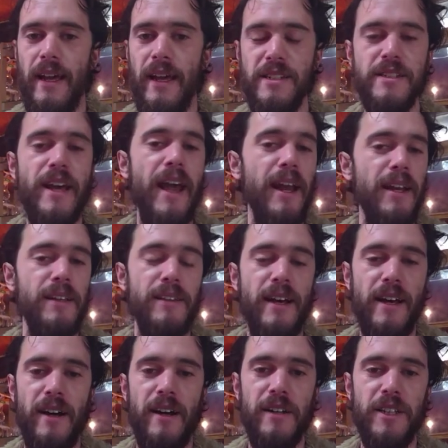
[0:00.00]
entertaining
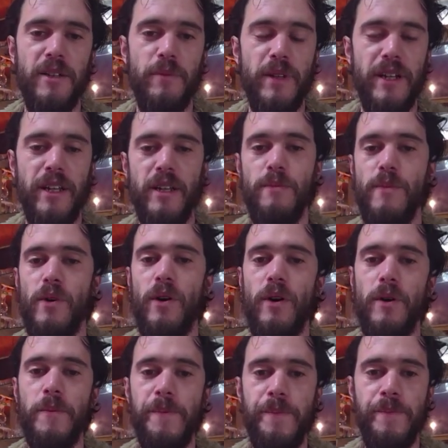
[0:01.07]
that argument
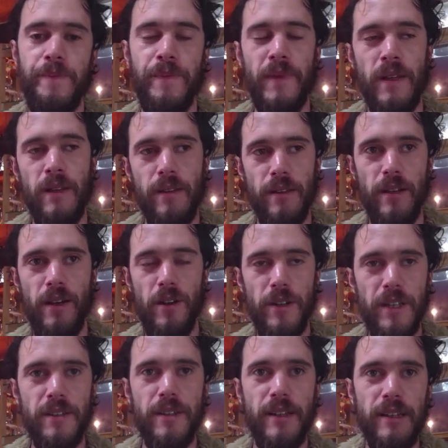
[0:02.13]
anymore. The
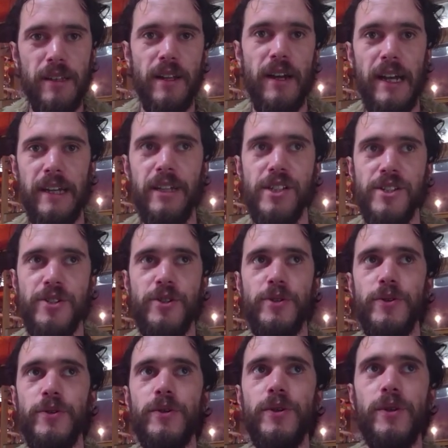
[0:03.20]
only thing that I can
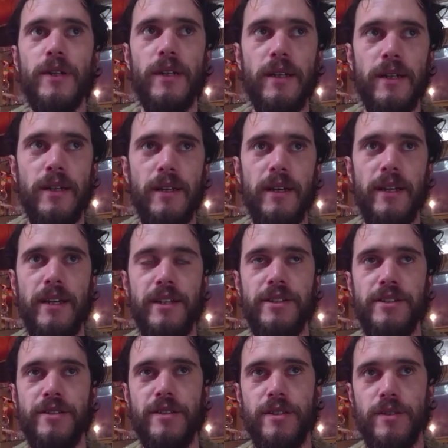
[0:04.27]
do
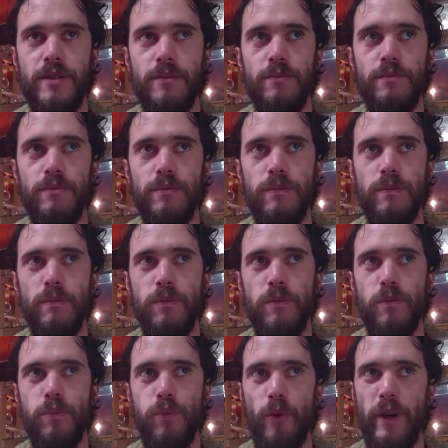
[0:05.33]
is
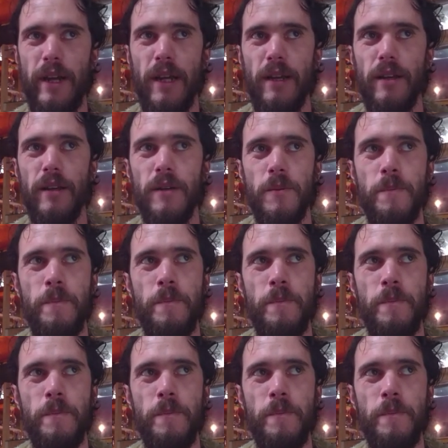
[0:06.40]
bring